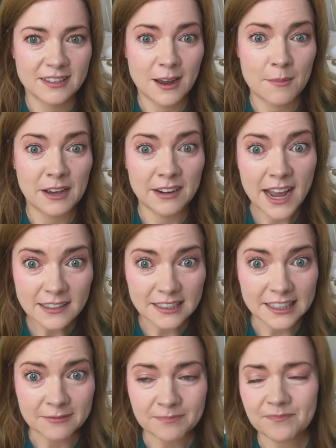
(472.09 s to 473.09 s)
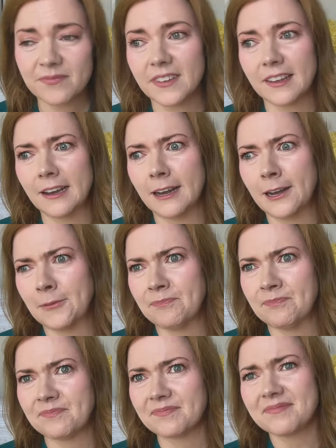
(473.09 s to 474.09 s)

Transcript: about acting. Um,